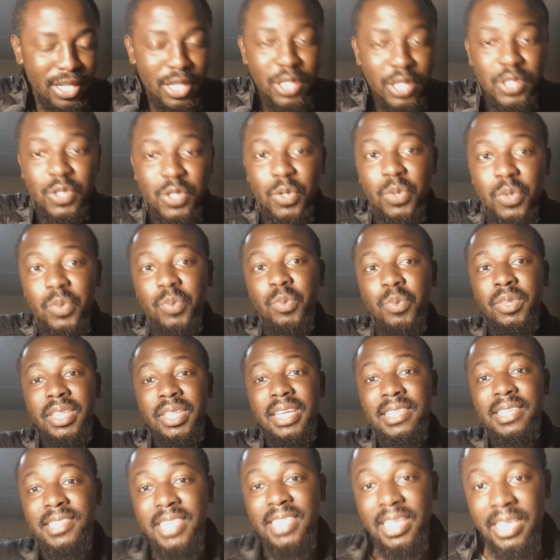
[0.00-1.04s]
So with
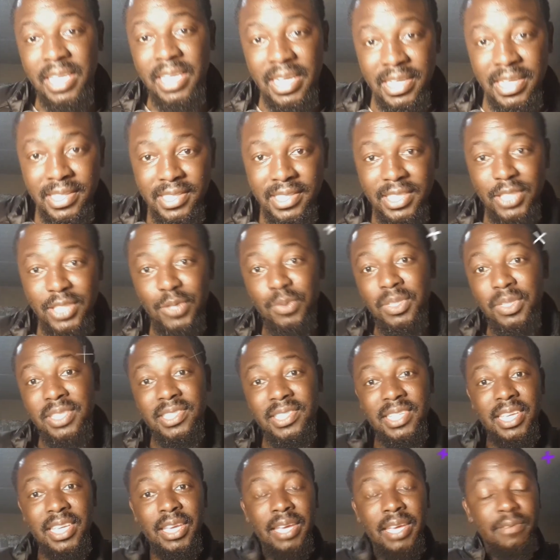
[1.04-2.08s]
that said, guys, I just want to
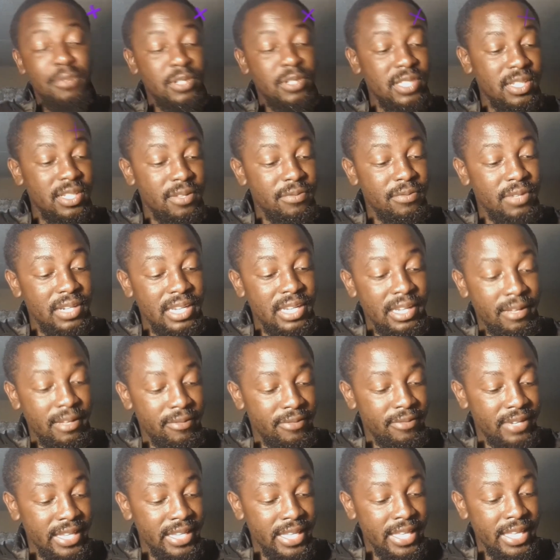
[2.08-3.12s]
say have yourself a
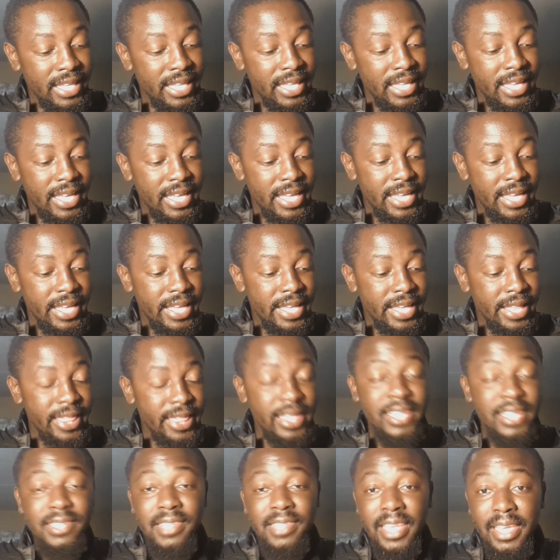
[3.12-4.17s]
lovely
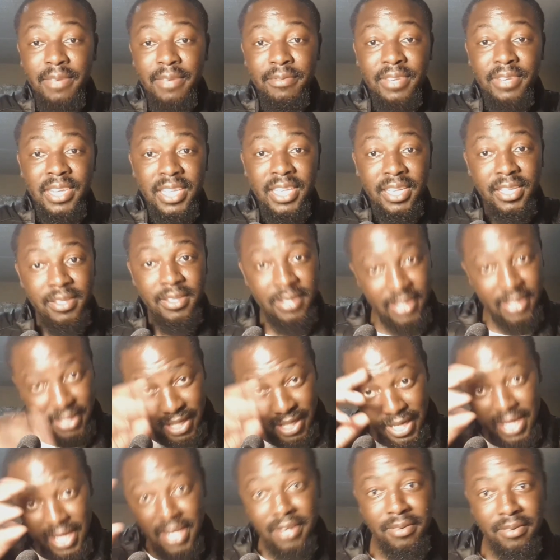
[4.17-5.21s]
Thursday evening,
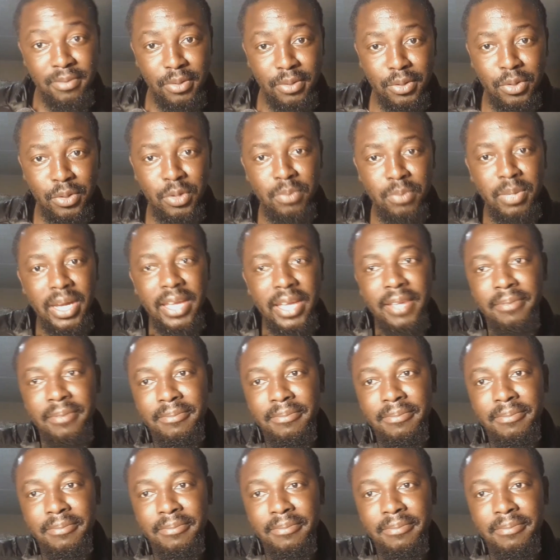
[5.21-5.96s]
and goodbye.